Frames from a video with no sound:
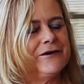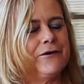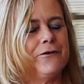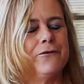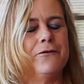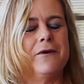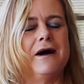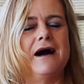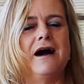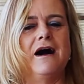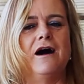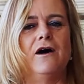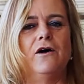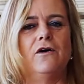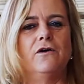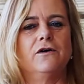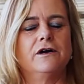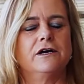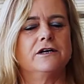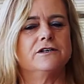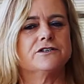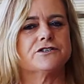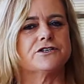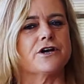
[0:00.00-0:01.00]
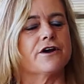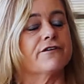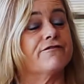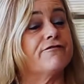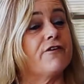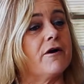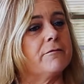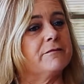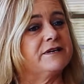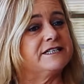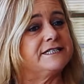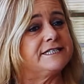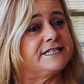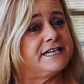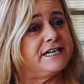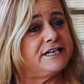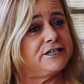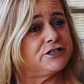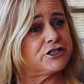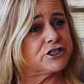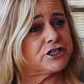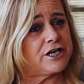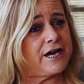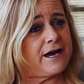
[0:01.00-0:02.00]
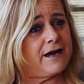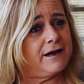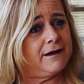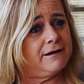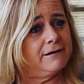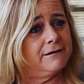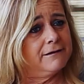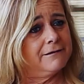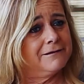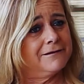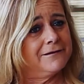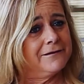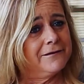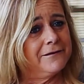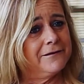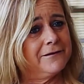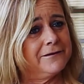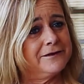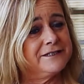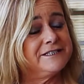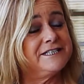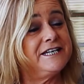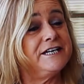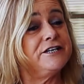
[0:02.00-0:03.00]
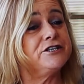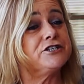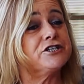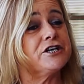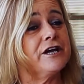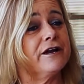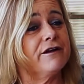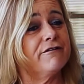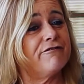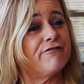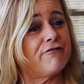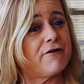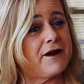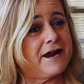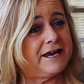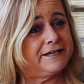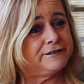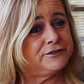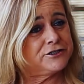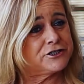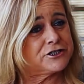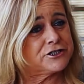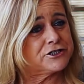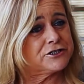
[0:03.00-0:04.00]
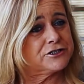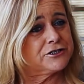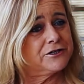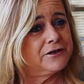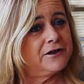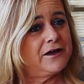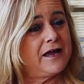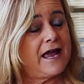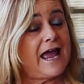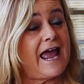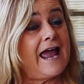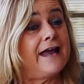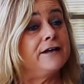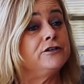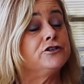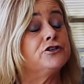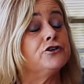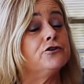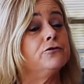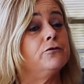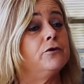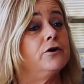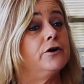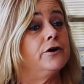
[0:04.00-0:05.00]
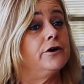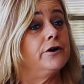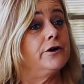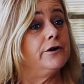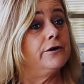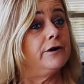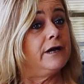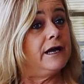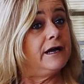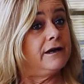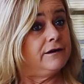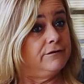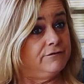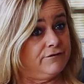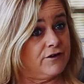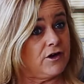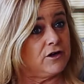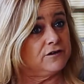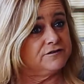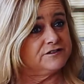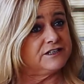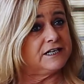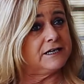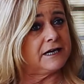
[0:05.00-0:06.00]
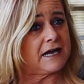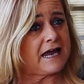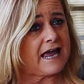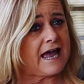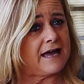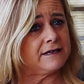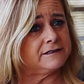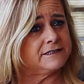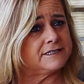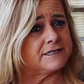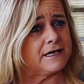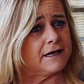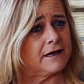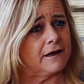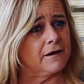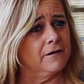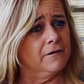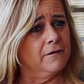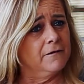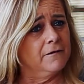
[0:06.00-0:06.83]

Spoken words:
Wow, so from a teacher teaching French, and you were involved in accounting?